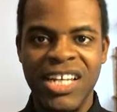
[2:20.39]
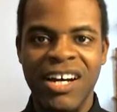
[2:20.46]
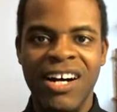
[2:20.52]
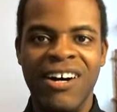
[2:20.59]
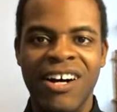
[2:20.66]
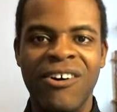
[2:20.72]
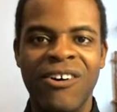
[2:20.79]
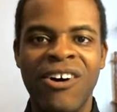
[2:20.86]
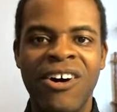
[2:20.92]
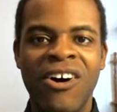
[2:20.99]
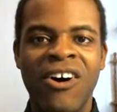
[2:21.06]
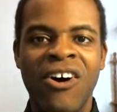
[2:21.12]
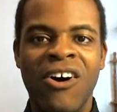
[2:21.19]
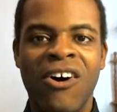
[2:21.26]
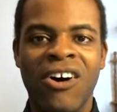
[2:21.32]

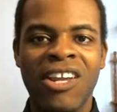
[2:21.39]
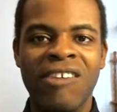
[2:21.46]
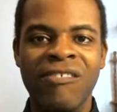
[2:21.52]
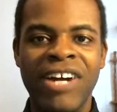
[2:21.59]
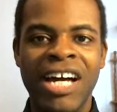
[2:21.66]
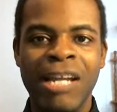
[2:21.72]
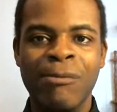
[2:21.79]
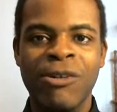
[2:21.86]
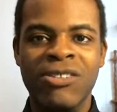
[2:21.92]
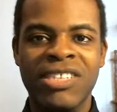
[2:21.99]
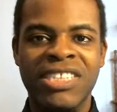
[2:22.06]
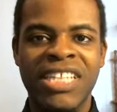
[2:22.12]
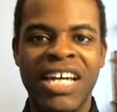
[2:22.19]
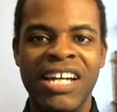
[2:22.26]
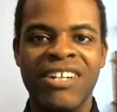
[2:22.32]
all available
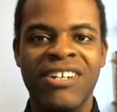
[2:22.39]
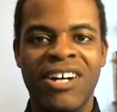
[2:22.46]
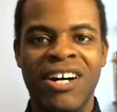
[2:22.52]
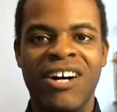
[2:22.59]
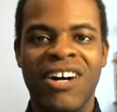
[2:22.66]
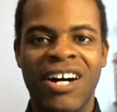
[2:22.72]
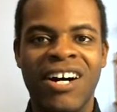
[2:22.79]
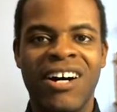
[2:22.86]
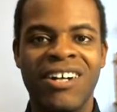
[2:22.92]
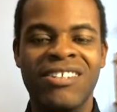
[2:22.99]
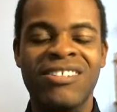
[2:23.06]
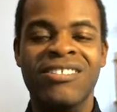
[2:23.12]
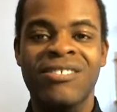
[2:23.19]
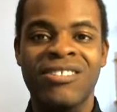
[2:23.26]
to say, no,